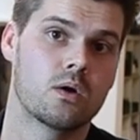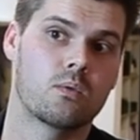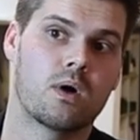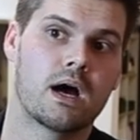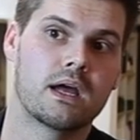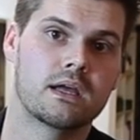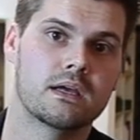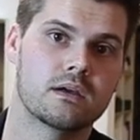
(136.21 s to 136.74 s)

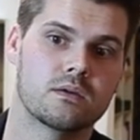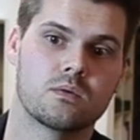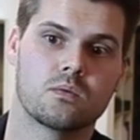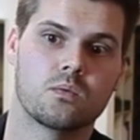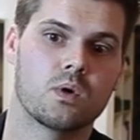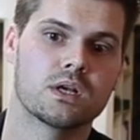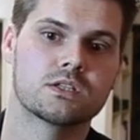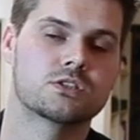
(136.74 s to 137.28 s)
Why,
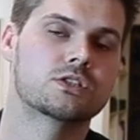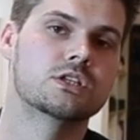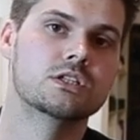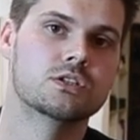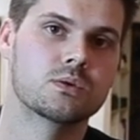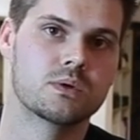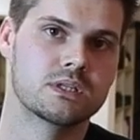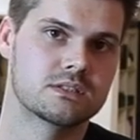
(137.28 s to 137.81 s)
what is she
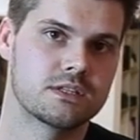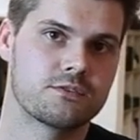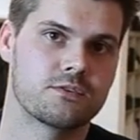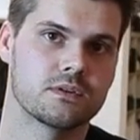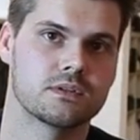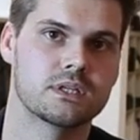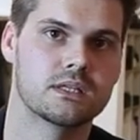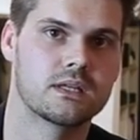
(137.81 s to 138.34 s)
doing
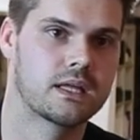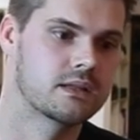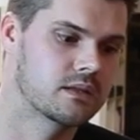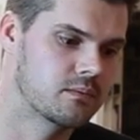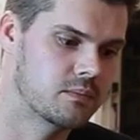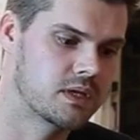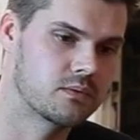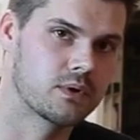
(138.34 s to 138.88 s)
differently than
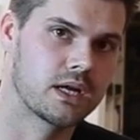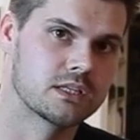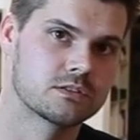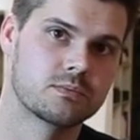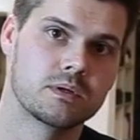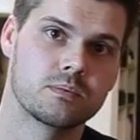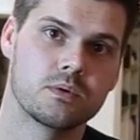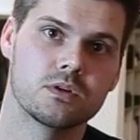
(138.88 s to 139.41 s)
the mid
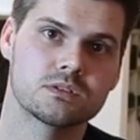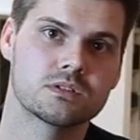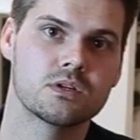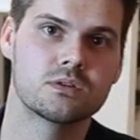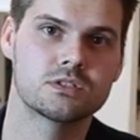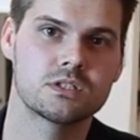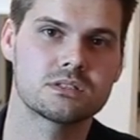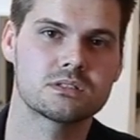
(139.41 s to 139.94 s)
range people?
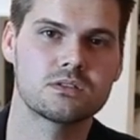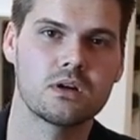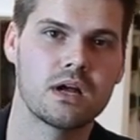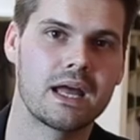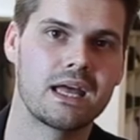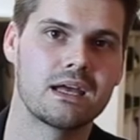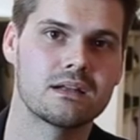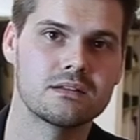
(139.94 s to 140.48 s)
So just
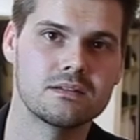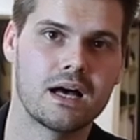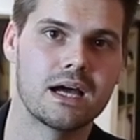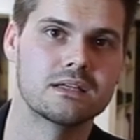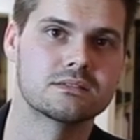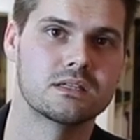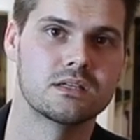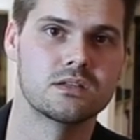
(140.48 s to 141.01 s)
start
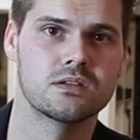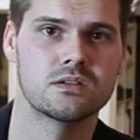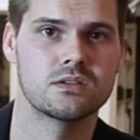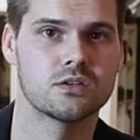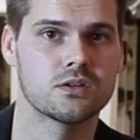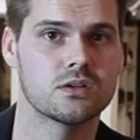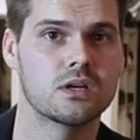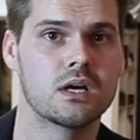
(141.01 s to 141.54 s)
analyzing
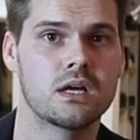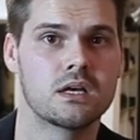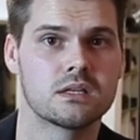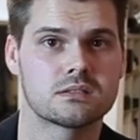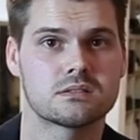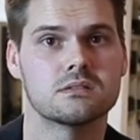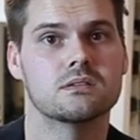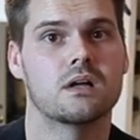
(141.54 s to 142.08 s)
your
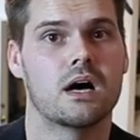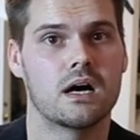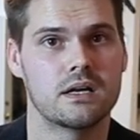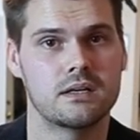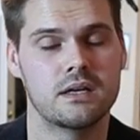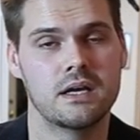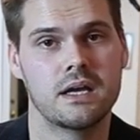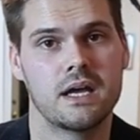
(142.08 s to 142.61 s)

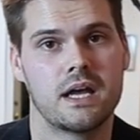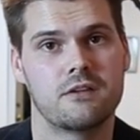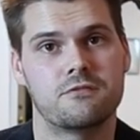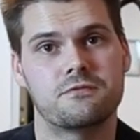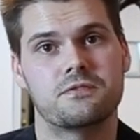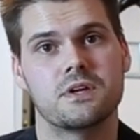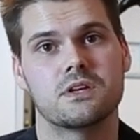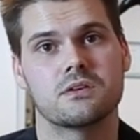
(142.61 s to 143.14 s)
salon and
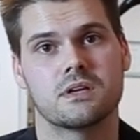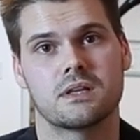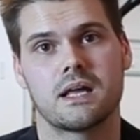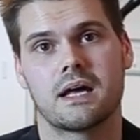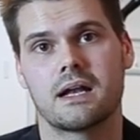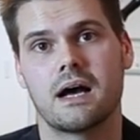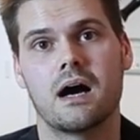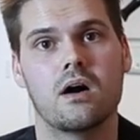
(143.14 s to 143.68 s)
figuring
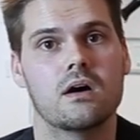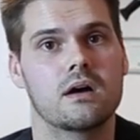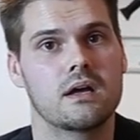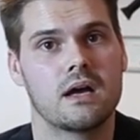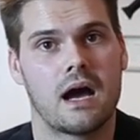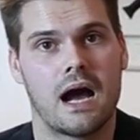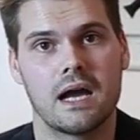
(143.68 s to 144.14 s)
that out.